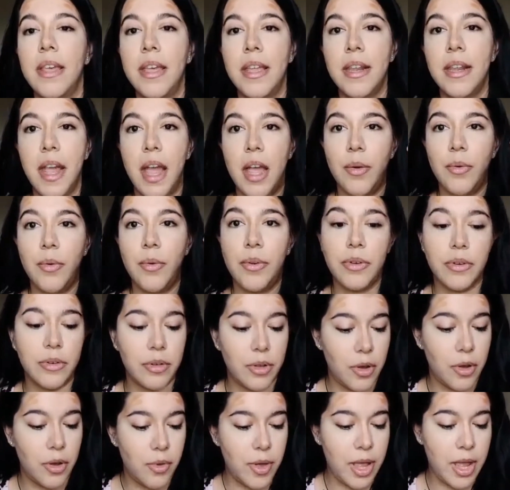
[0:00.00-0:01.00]
Then I will
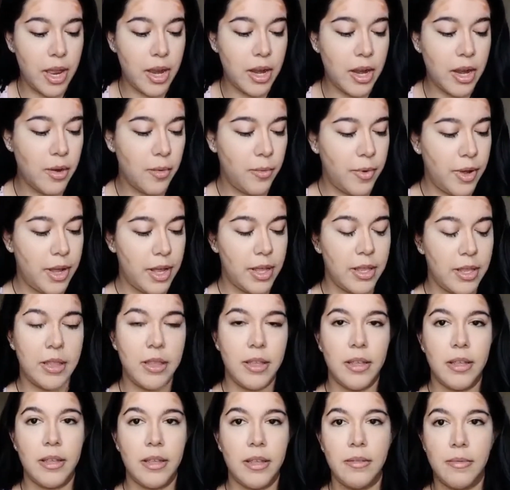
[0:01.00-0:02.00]
go in
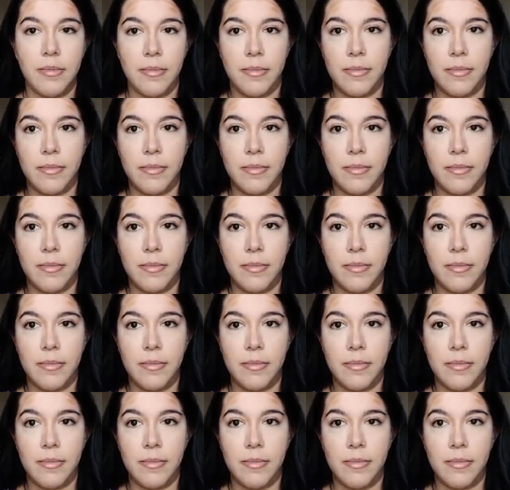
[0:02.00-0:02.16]
with